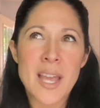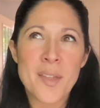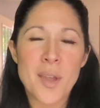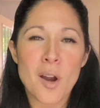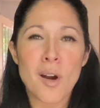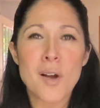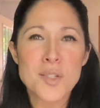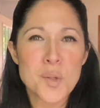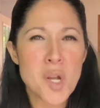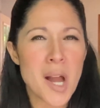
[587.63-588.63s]
They are
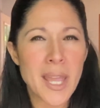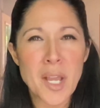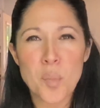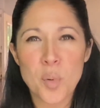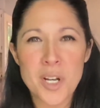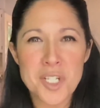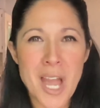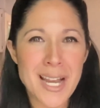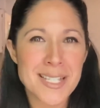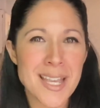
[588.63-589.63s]
also talking in British
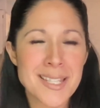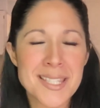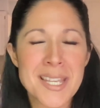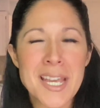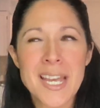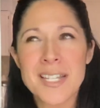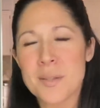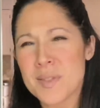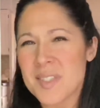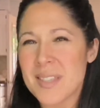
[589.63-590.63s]
accents. And
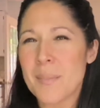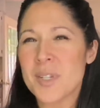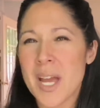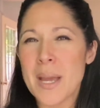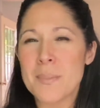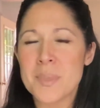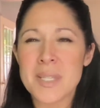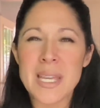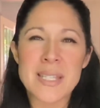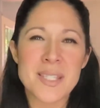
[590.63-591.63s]
so
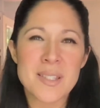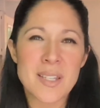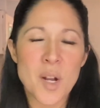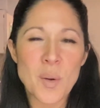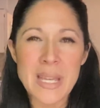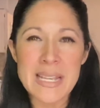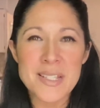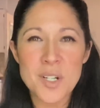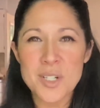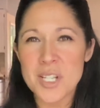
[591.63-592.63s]
sometimes it's,
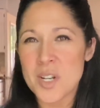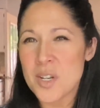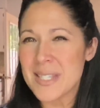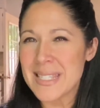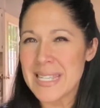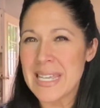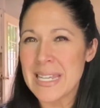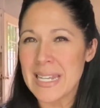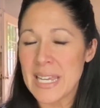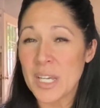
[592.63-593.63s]
easier to see
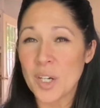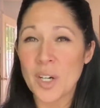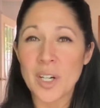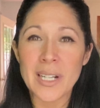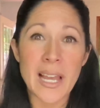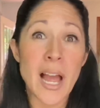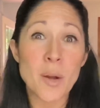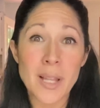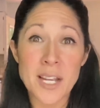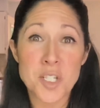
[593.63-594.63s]
and hear. Like
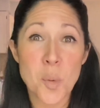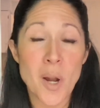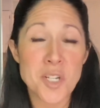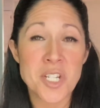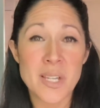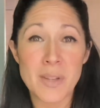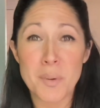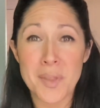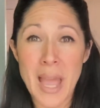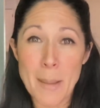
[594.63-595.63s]
I like to watch TV
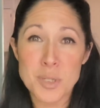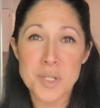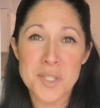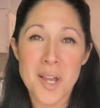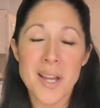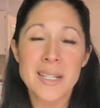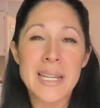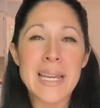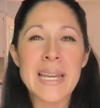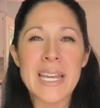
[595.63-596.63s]
with captions on.
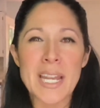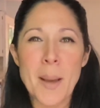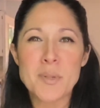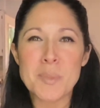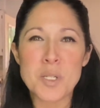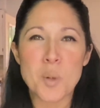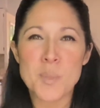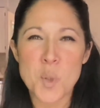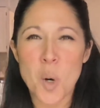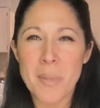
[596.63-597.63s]
It helps me to
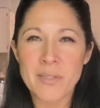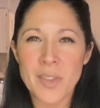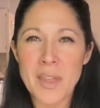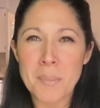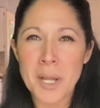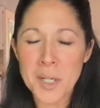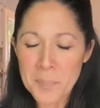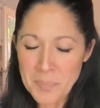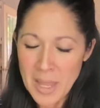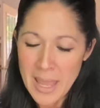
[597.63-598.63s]
absorb everything
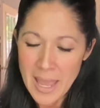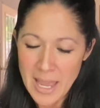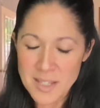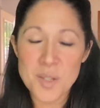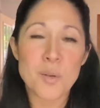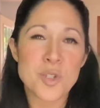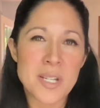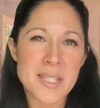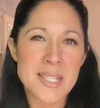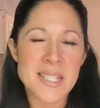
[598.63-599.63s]
better. And so
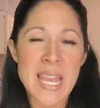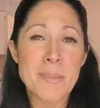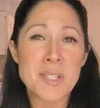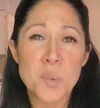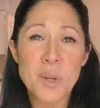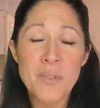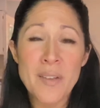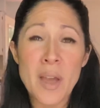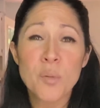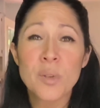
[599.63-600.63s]
she's the same. And
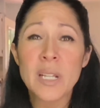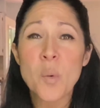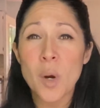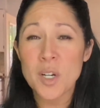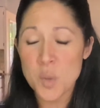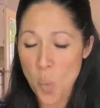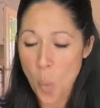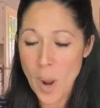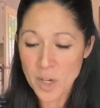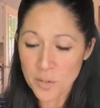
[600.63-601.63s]
found that really worked
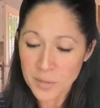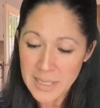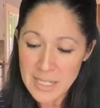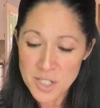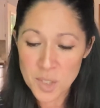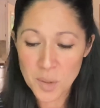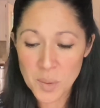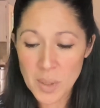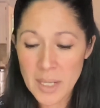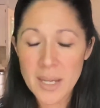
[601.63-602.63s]
wonderfully
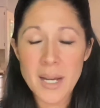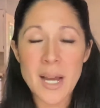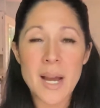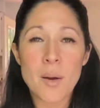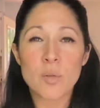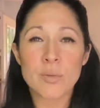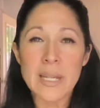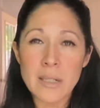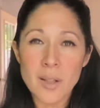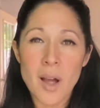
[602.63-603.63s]
to
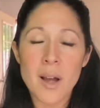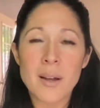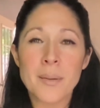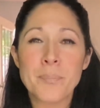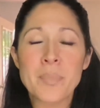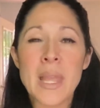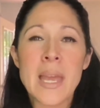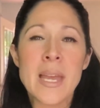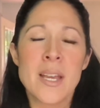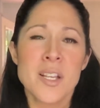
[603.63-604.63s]
read along.
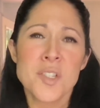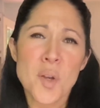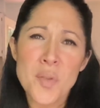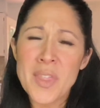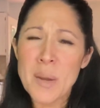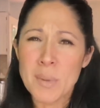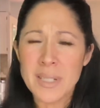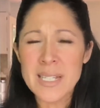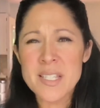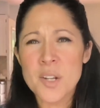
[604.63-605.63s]
So they would
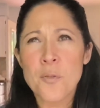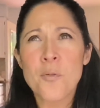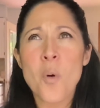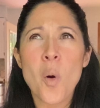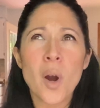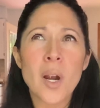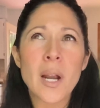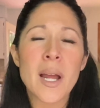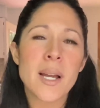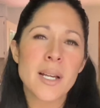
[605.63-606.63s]
listen
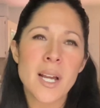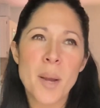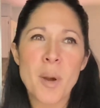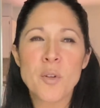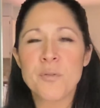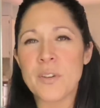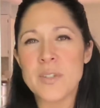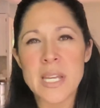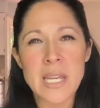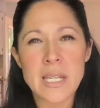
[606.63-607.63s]
for about
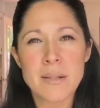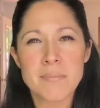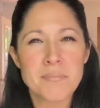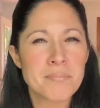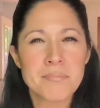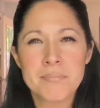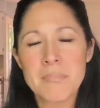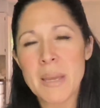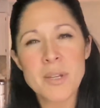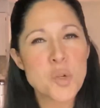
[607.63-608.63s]
15,
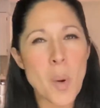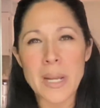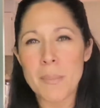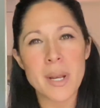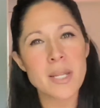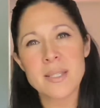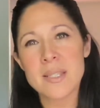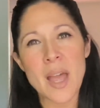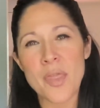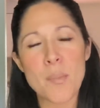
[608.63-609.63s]
maybe 20
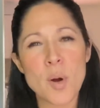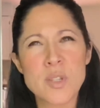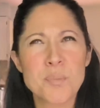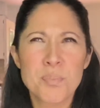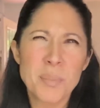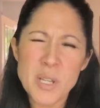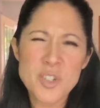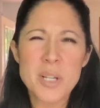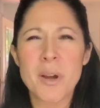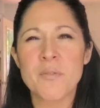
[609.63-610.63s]
minutes at the most,
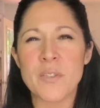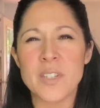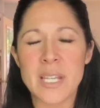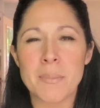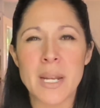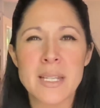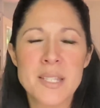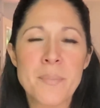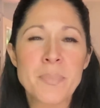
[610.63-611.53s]
usually about 15 minutes.